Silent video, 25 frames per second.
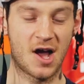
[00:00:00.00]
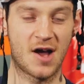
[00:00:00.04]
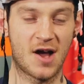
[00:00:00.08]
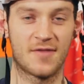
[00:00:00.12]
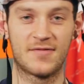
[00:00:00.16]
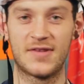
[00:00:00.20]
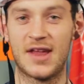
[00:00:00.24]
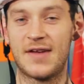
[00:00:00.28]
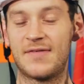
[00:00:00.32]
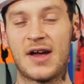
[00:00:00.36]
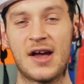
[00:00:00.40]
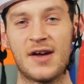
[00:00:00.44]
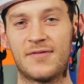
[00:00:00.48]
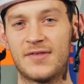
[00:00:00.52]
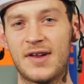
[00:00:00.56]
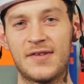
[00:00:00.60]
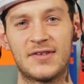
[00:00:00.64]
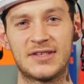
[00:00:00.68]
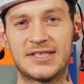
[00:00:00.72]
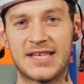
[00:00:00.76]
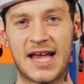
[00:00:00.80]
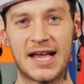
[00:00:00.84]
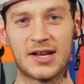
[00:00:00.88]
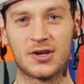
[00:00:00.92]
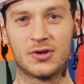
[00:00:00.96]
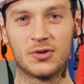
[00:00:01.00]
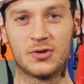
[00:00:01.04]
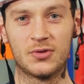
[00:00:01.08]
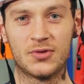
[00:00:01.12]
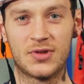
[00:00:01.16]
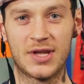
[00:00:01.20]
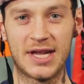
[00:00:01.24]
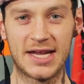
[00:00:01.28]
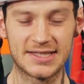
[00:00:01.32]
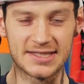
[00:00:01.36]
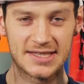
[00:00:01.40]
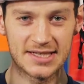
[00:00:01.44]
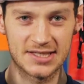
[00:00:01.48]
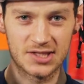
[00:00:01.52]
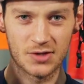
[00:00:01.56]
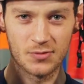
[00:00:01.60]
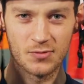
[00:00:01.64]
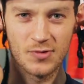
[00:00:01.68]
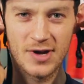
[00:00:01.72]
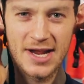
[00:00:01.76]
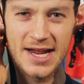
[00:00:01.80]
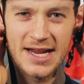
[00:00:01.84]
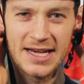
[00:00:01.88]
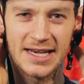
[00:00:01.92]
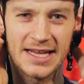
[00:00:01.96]
I've never tangled these, and it's a
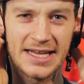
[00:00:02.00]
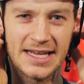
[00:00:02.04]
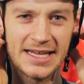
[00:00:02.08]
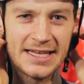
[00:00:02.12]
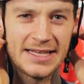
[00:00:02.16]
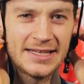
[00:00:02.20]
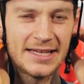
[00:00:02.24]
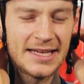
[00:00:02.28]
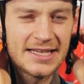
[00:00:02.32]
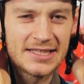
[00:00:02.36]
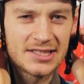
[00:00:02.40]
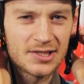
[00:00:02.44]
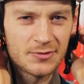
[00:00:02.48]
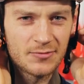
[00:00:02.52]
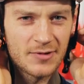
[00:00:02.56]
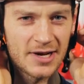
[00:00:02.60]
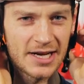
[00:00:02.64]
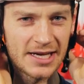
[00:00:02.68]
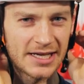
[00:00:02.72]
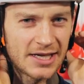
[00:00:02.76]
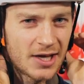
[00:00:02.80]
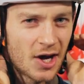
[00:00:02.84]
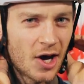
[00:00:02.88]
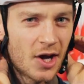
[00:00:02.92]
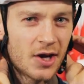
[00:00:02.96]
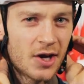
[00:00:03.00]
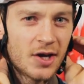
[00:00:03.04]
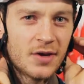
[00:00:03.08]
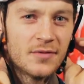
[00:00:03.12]
really kind